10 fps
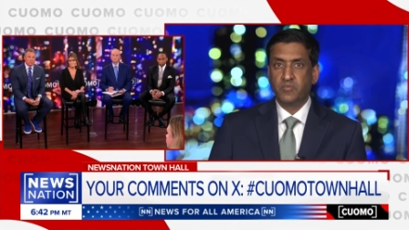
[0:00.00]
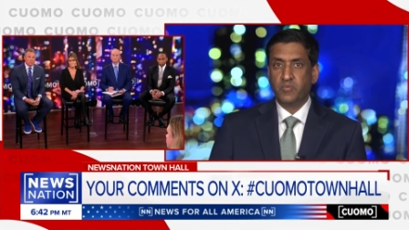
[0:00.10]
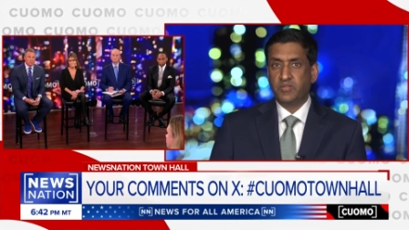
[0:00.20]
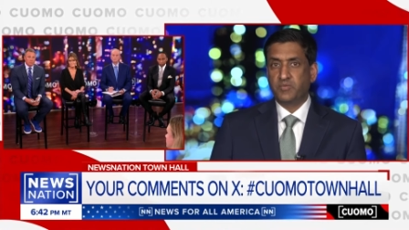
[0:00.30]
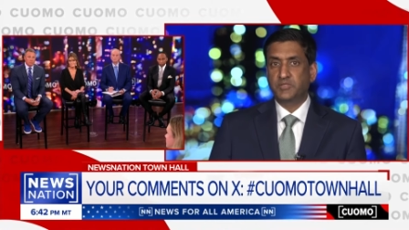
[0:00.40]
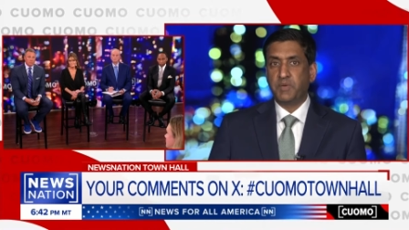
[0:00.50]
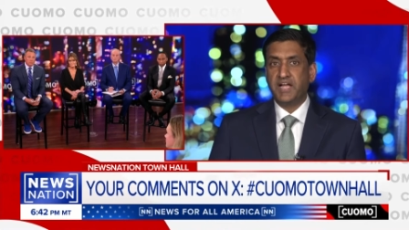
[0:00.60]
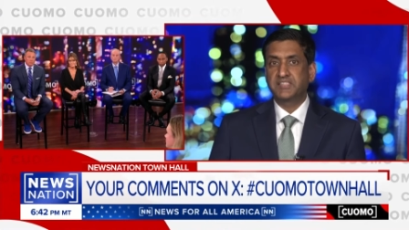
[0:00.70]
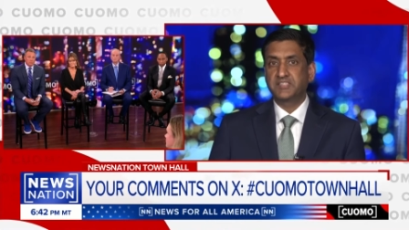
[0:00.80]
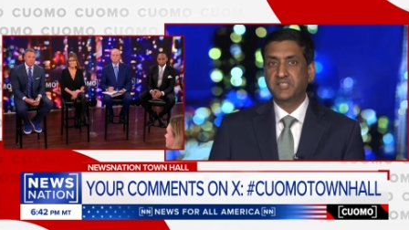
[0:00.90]
Well, the
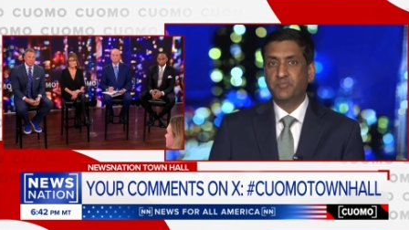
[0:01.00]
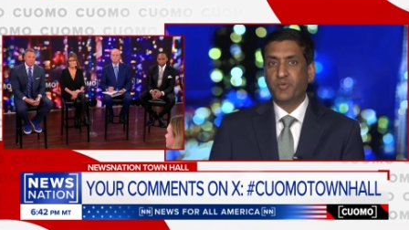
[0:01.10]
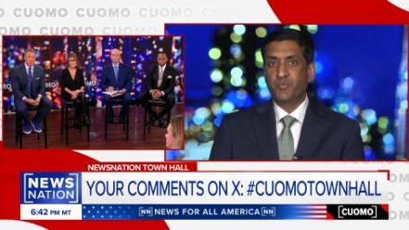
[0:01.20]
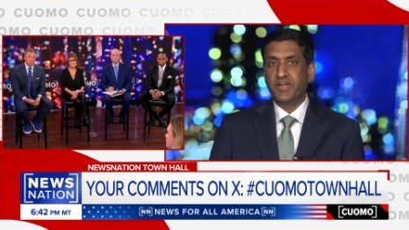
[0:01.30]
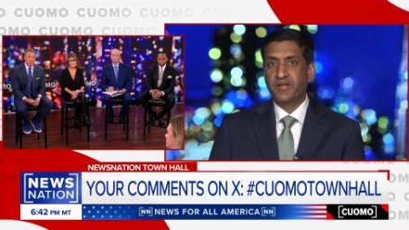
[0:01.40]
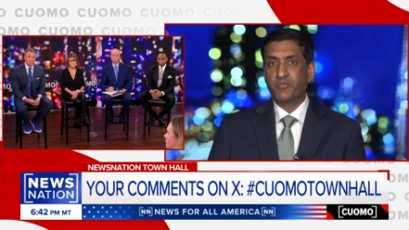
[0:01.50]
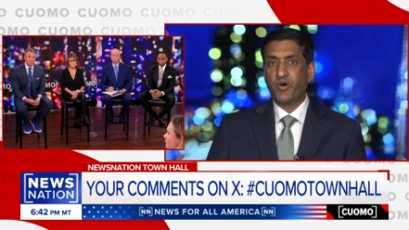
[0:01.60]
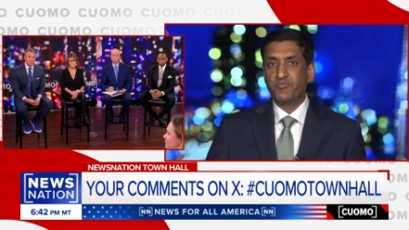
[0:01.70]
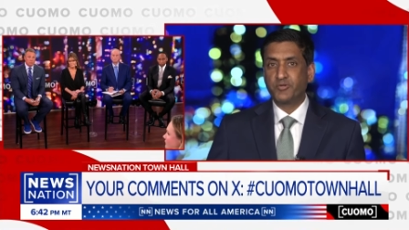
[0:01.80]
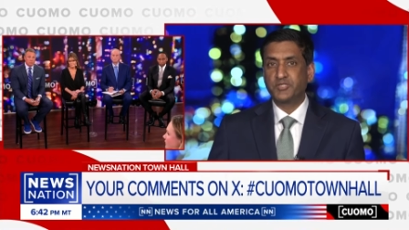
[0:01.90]
response is simple. We had
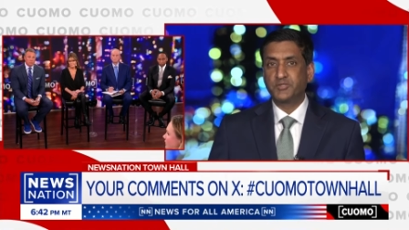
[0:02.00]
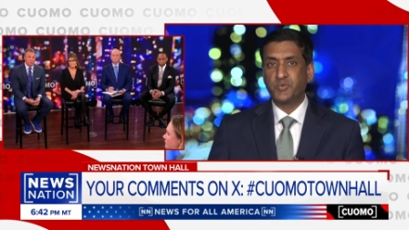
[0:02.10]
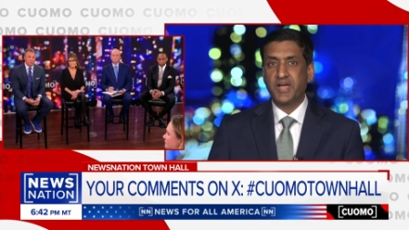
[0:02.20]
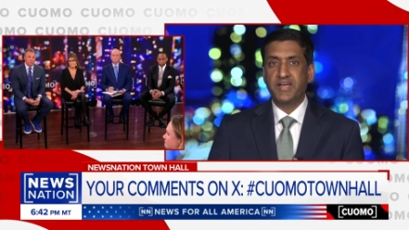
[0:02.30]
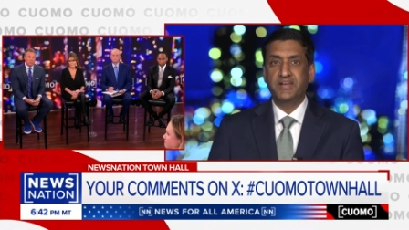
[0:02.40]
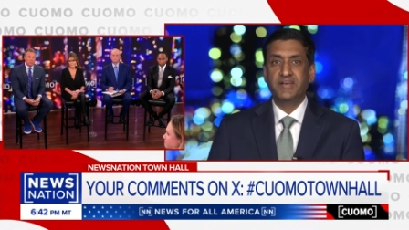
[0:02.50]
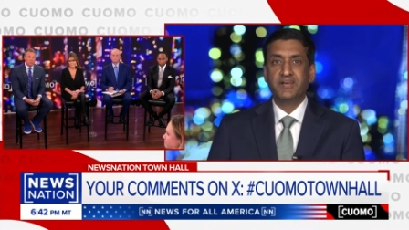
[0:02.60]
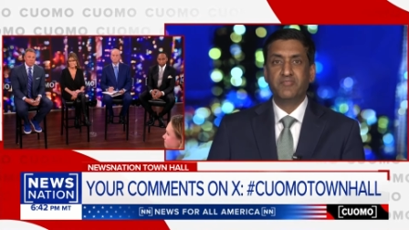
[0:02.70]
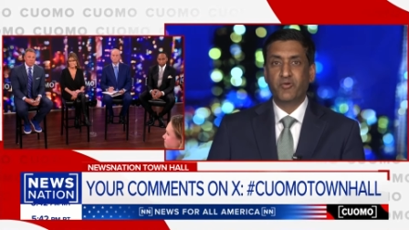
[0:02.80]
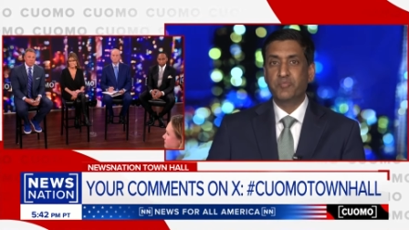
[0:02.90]
Roe versus Wade
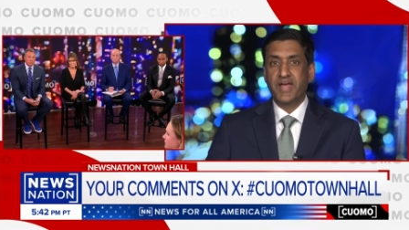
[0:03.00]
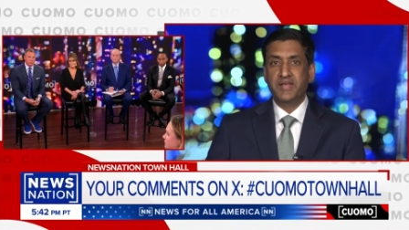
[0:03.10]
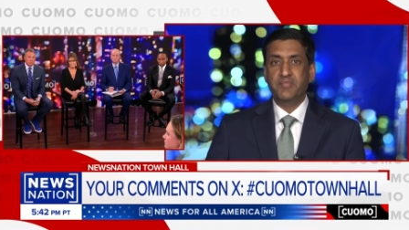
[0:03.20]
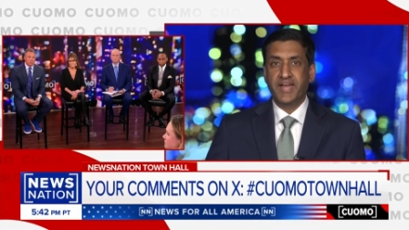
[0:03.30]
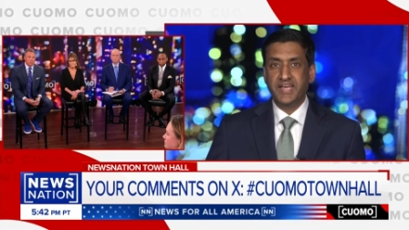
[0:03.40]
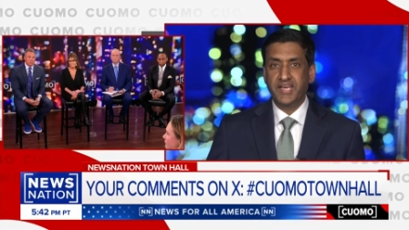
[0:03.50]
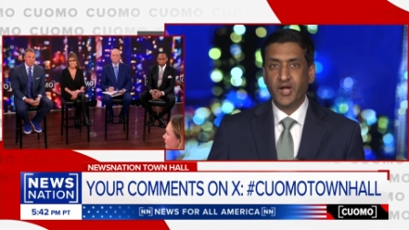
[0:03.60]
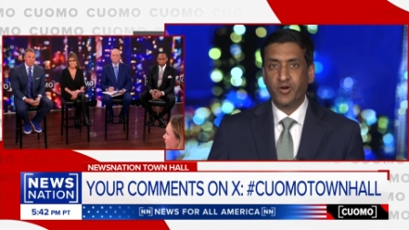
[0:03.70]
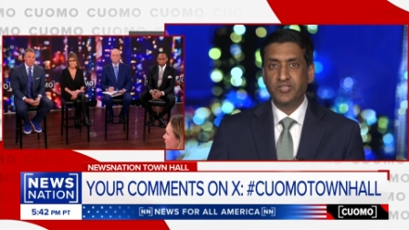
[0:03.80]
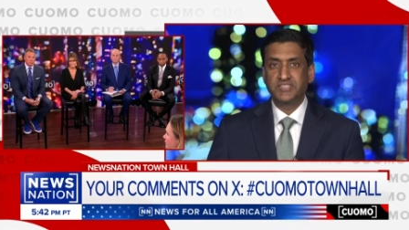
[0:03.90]
for many, many
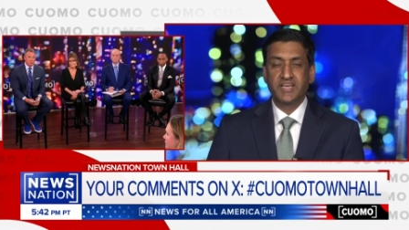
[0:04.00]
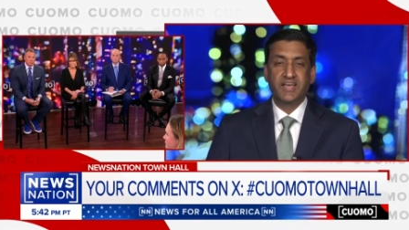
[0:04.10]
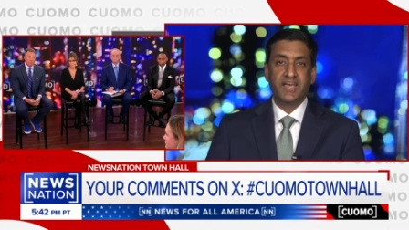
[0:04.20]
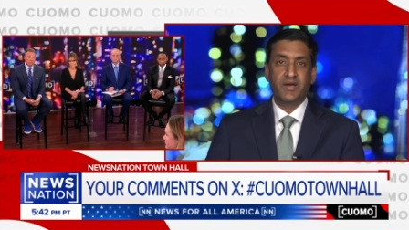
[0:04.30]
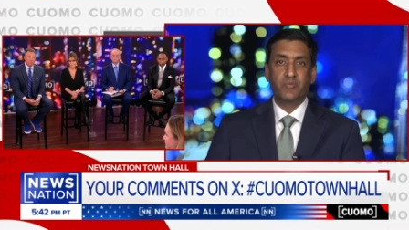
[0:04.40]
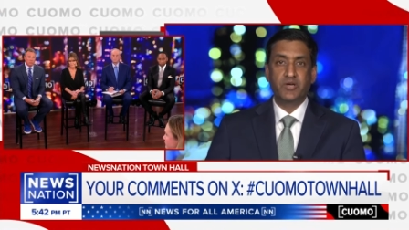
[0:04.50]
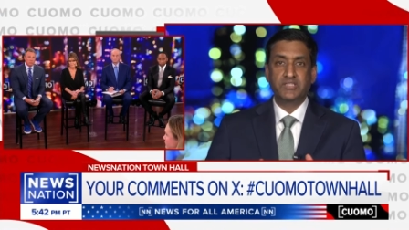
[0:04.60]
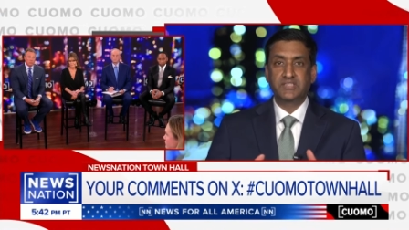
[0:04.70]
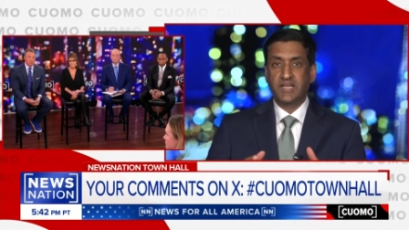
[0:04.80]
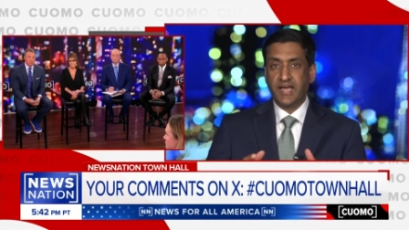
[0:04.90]
years. It
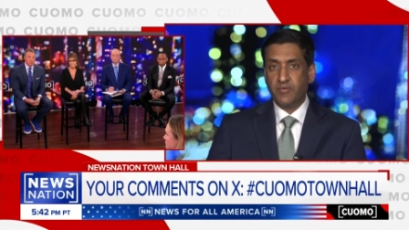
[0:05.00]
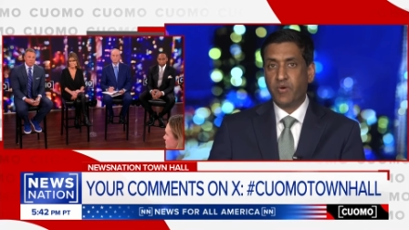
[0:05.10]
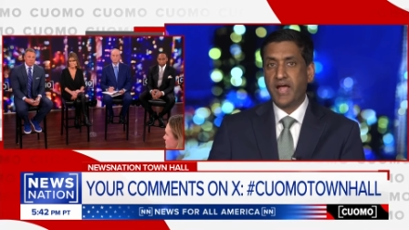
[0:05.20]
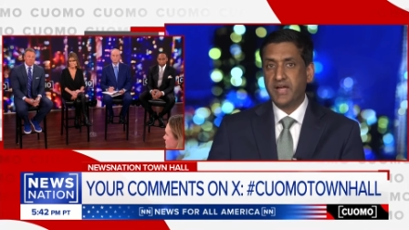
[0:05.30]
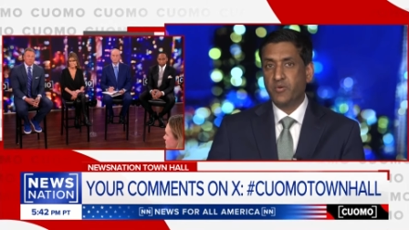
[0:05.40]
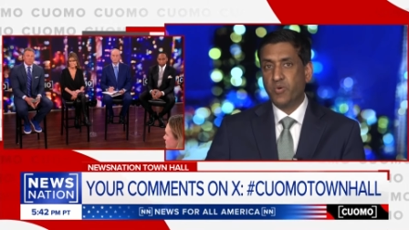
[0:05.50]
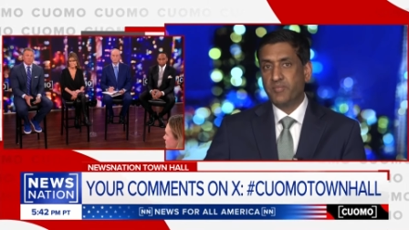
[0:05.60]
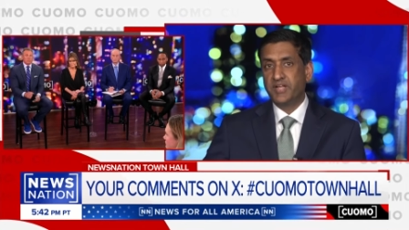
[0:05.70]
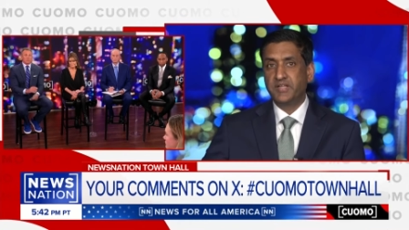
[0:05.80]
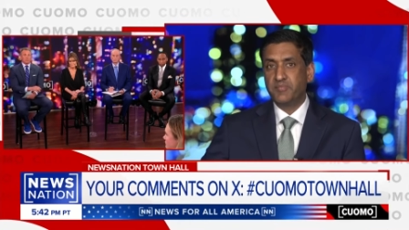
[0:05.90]
was a right of
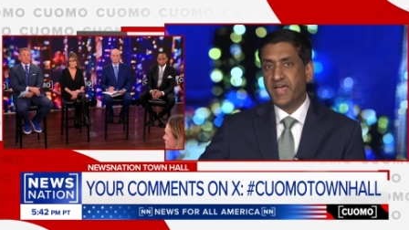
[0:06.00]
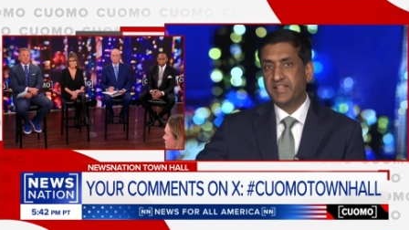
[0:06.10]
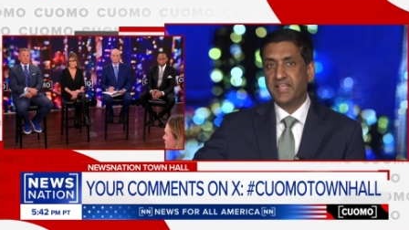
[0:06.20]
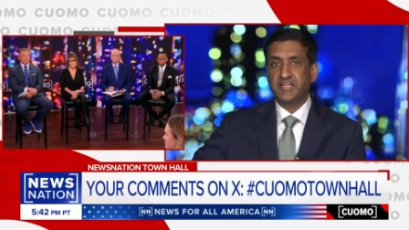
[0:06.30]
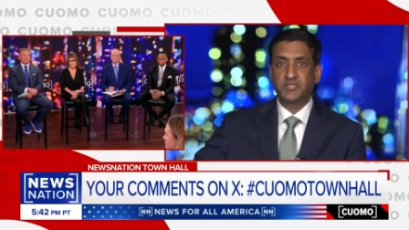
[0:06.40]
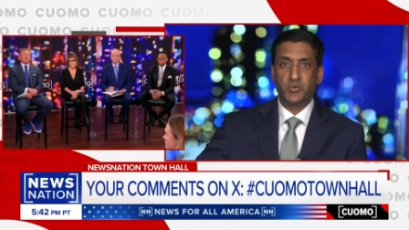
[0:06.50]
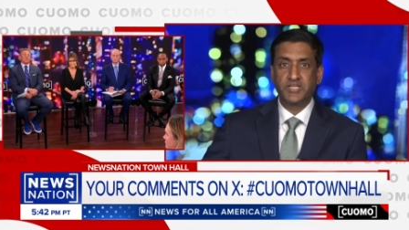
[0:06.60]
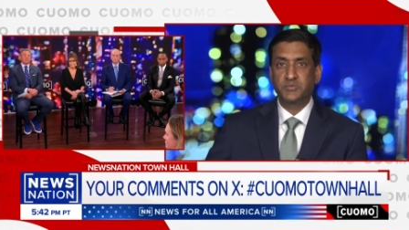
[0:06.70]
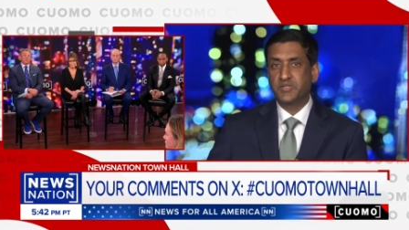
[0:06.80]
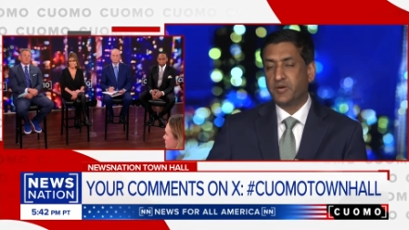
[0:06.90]
women to make that
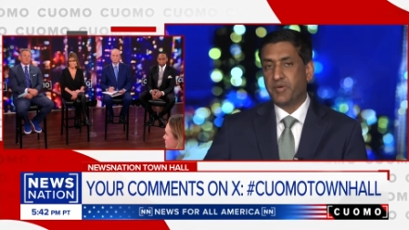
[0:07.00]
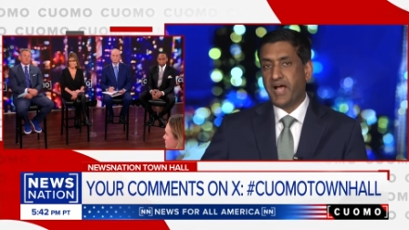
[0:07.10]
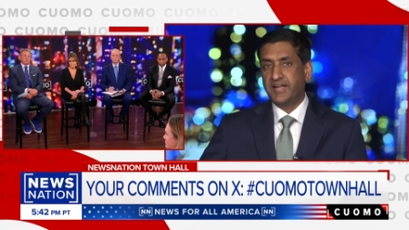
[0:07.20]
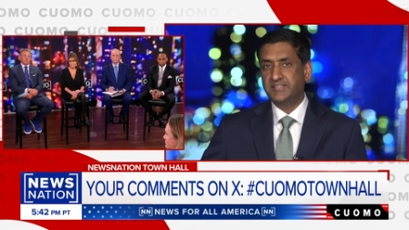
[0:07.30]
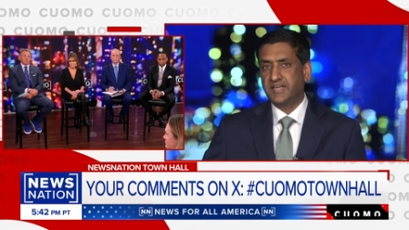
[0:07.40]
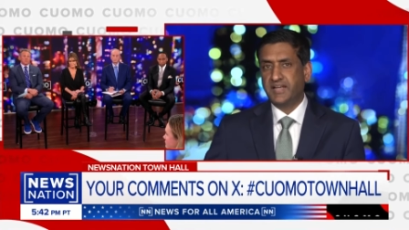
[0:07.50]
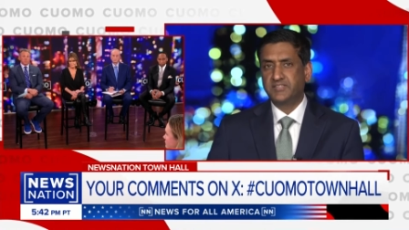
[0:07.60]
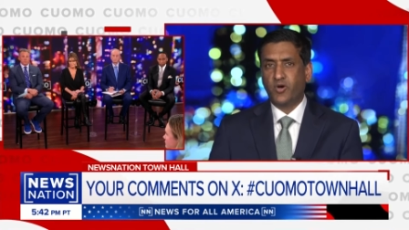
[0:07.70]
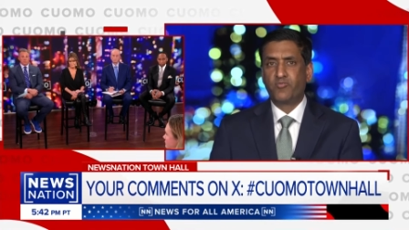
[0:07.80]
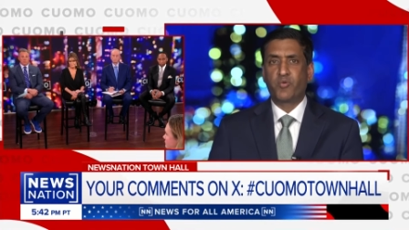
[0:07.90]
choice with their bodies, and
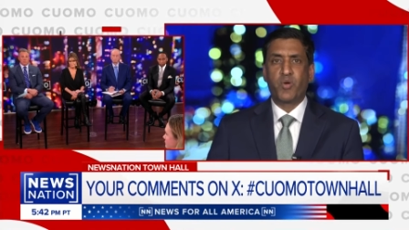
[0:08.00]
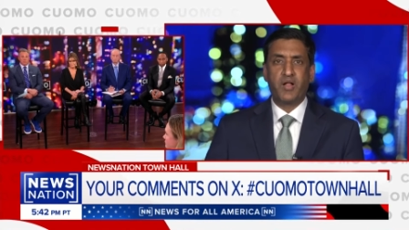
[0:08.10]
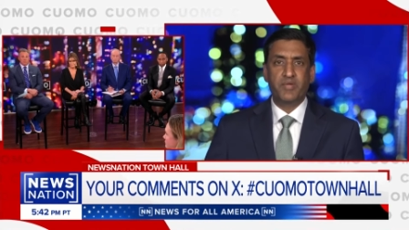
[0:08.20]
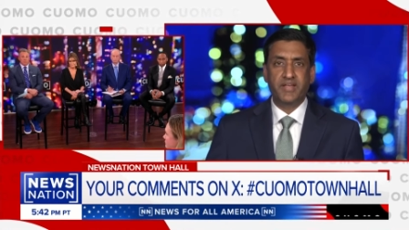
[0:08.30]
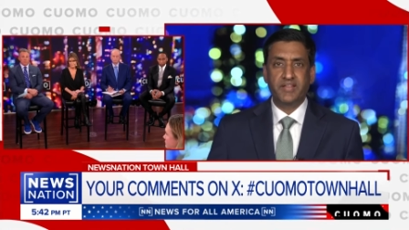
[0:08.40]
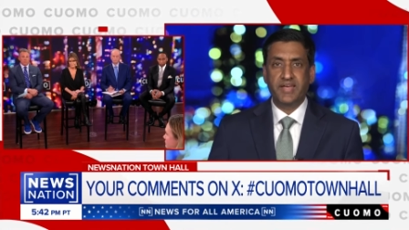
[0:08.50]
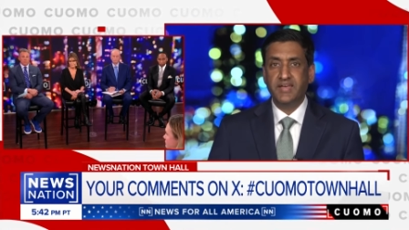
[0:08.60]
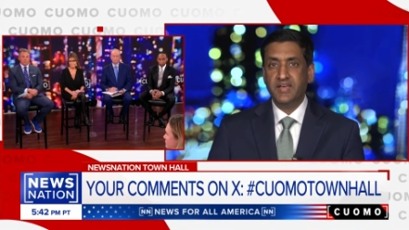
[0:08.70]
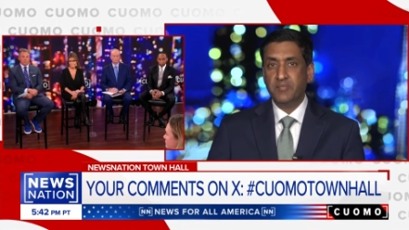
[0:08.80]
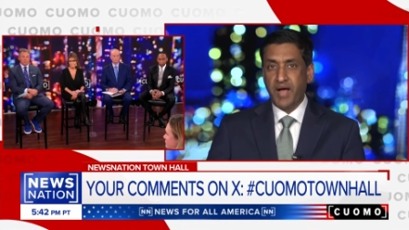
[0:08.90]
it's
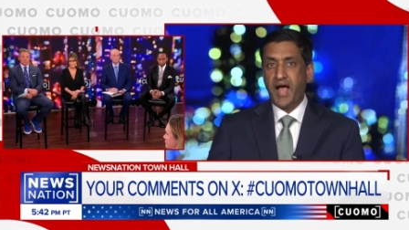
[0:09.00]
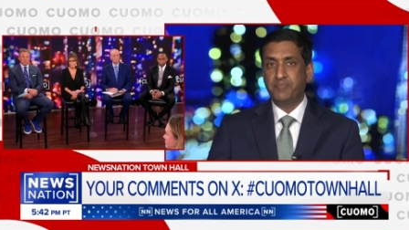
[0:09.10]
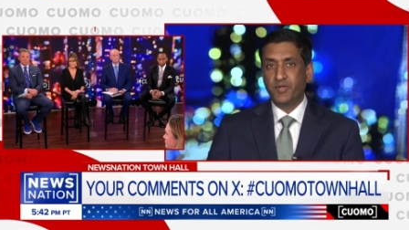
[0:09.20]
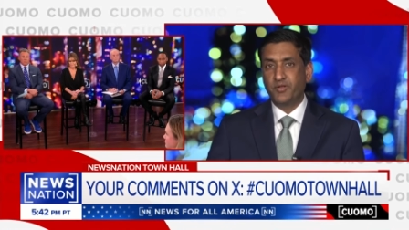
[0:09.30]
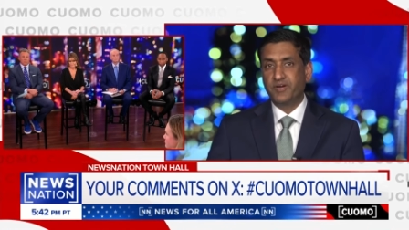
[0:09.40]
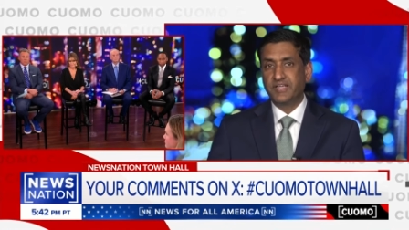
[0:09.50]
overwhelmingly popular.